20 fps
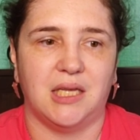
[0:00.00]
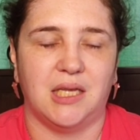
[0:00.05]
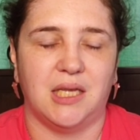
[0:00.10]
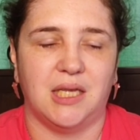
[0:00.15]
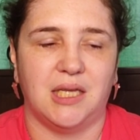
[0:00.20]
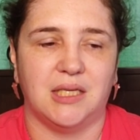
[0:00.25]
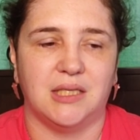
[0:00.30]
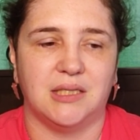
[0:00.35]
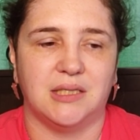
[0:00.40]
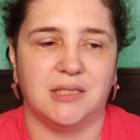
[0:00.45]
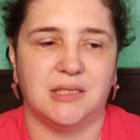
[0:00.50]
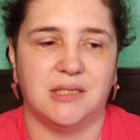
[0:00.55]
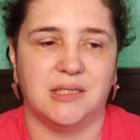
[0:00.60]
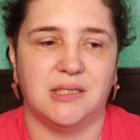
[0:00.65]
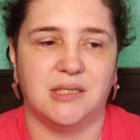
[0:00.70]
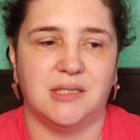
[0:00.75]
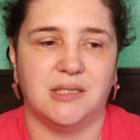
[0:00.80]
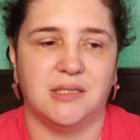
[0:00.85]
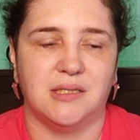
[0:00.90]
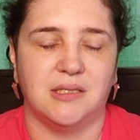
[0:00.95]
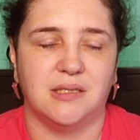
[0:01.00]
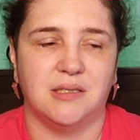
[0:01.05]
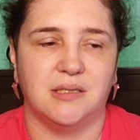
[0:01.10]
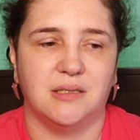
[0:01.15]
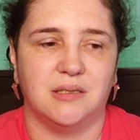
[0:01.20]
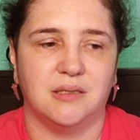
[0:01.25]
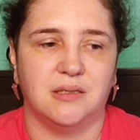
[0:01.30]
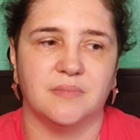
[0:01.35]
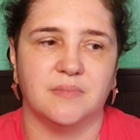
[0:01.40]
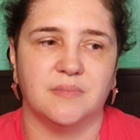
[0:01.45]
And
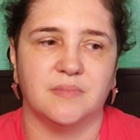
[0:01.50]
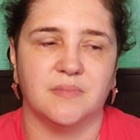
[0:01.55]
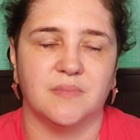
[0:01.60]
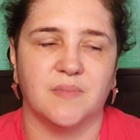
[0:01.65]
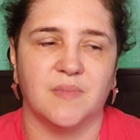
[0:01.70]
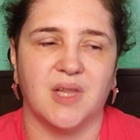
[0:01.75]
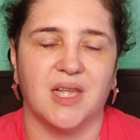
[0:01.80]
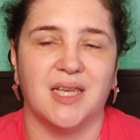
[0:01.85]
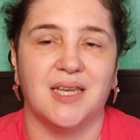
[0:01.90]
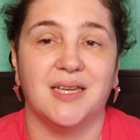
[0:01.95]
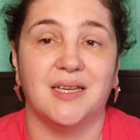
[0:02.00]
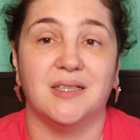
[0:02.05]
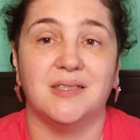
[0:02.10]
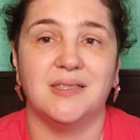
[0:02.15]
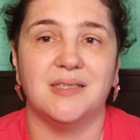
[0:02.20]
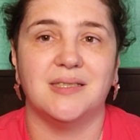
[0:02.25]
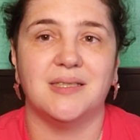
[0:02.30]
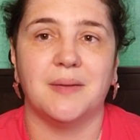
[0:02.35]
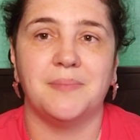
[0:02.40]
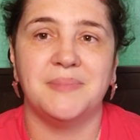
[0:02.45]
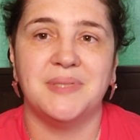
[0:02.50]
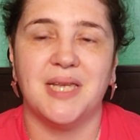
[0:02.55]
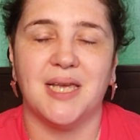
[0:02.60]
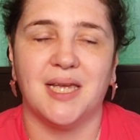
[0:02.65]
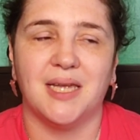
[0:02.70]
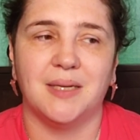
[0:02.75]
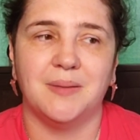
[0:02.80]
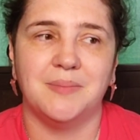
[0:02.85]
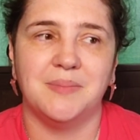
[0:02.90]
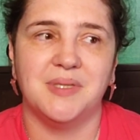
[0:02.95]

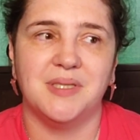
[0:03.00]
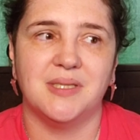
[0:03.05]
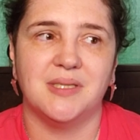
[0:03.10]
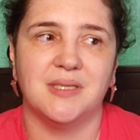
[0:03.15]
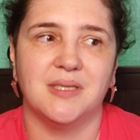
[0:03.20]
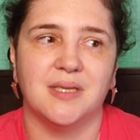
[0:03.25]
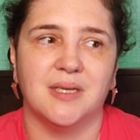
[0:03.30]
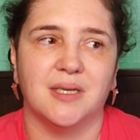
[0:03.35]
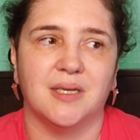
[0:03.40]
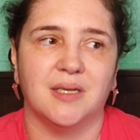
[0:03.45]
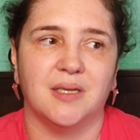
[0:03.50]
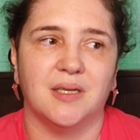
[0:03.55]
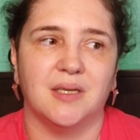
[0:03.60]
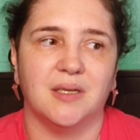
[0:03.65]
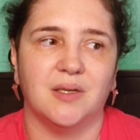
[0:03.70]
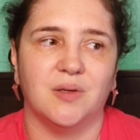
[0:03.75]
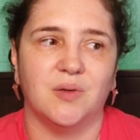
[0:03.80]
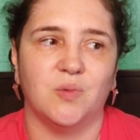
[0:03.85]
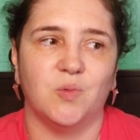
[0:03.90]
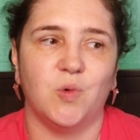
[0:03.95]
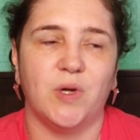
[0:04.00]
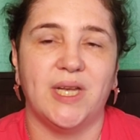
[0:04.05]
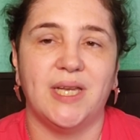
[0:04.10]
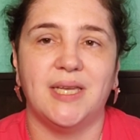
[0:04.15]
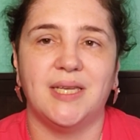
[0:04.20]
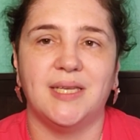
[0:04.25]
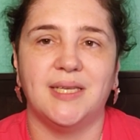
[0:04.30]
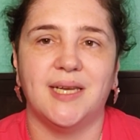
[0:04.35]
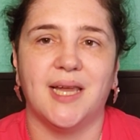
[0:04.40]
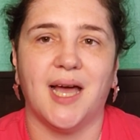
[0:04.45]
sometimes
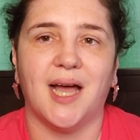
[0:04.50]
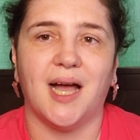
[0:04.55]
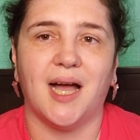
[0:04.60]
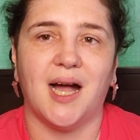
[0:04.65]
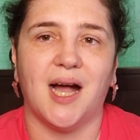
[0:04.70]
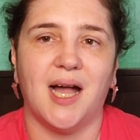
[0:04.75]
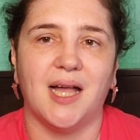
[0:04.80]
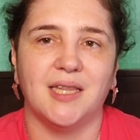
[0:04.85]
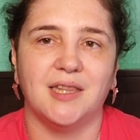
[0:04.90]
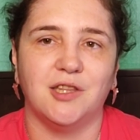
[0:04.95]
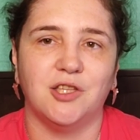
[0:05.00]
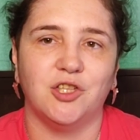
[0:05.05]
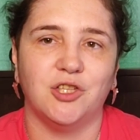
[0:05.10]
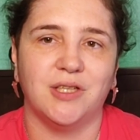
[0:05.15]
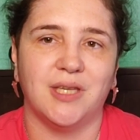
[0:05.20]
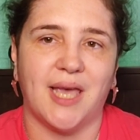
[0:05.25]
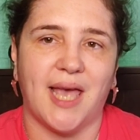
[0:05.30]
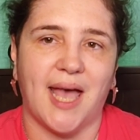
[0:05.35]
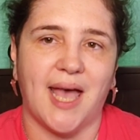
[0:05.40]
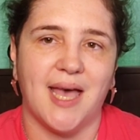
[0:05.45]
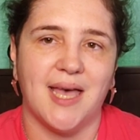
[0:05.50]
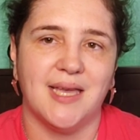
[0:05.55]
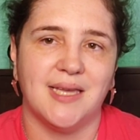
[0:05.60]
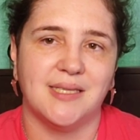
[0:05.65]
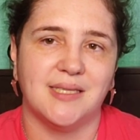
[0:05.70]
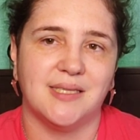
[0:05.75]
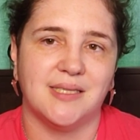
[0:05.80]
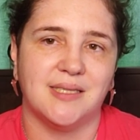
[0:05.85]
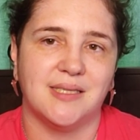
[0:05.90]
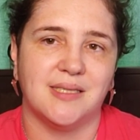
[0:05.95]
when I look
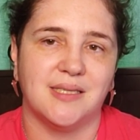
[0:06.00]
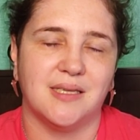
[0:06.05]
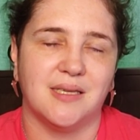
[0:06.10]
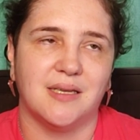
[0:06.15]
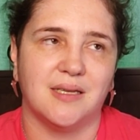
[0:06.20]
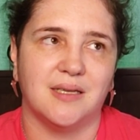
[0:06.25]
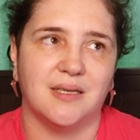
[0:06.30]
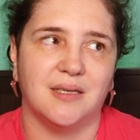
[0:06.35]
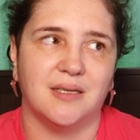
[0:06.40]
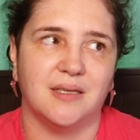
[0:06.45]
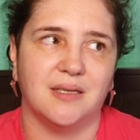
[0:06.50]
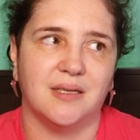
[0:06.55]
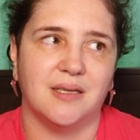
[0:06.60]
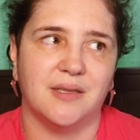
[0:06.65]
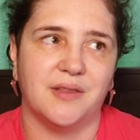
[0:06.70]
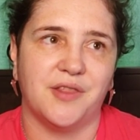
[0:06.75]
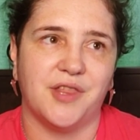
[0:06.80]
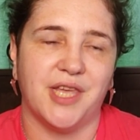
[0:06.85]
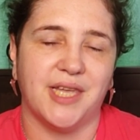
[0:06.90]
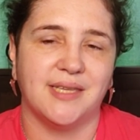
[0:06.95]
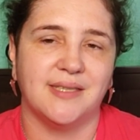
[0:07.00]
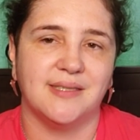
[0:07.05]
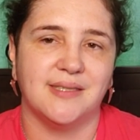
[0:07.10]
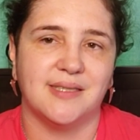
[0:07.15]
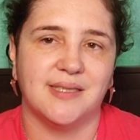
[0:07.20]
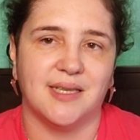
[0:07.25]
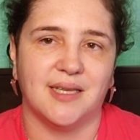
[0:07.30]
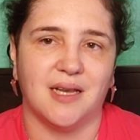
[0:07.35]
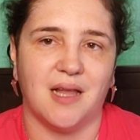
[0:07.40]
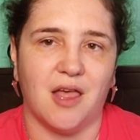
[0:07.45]
at things
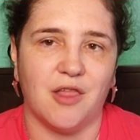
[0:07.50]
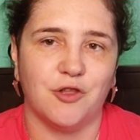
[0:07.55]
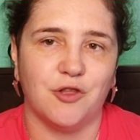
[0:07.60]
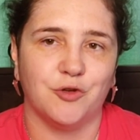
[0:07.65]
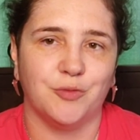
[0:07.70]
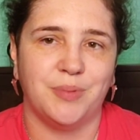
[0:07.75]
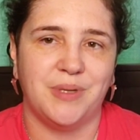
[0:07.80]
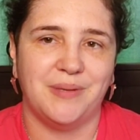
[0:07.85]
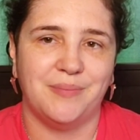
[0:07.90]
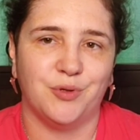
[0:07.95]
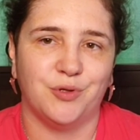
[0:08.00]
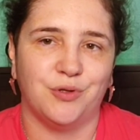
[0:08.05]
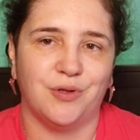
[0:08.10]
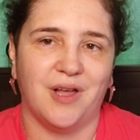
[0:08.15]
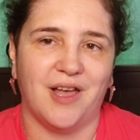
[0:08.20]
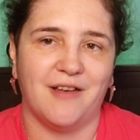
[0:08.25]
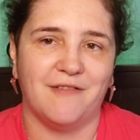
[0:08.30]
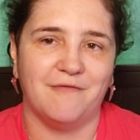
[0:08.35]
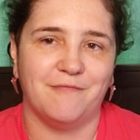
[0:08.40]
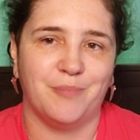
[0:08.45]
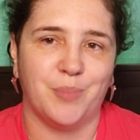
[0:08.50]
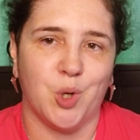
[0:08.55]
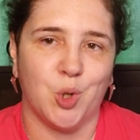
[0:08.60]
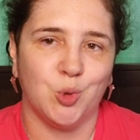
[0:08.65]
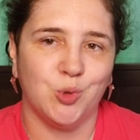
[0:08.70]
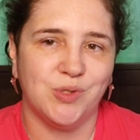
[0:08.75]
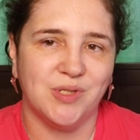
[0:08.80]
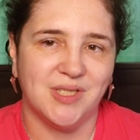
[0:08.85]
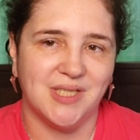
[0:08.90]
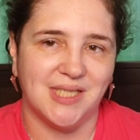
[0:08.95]
that other people have
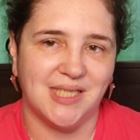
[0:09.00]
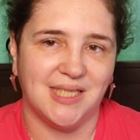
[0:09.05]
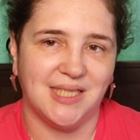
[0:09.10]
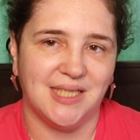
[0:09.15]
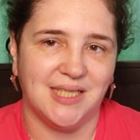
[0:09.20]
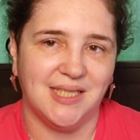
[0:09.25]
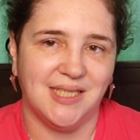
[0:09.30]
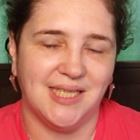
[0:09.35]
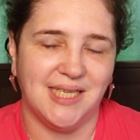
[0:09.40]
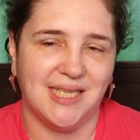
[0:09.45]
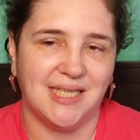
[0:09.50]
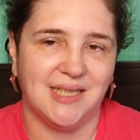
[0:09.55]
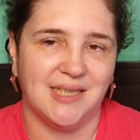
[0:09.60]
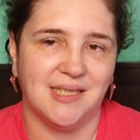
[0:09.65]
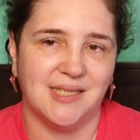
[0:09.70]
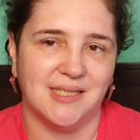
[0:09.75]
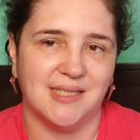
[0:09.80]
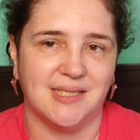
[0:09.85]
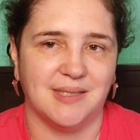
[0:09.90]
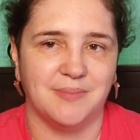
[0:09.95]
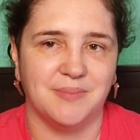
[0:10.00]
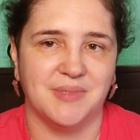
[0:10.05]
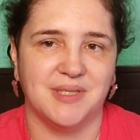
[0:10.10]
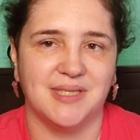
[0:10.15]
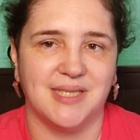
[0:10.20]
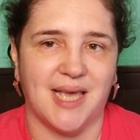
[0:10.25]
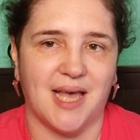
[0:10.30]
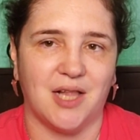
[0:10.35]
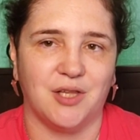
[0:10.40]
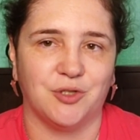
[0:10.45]
posted in the Sims
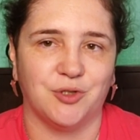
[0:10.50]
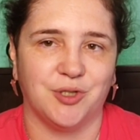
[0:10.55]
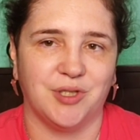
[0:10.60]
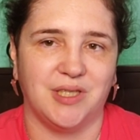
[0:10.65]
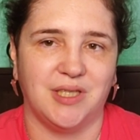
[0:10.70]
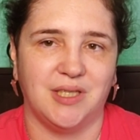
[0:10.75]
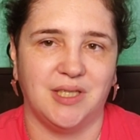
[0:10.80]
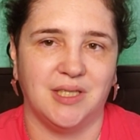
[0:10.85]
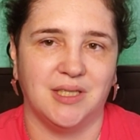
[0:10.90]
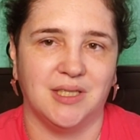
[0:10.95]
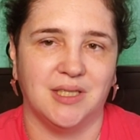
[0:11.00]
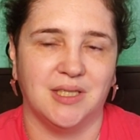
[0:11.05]
gallery,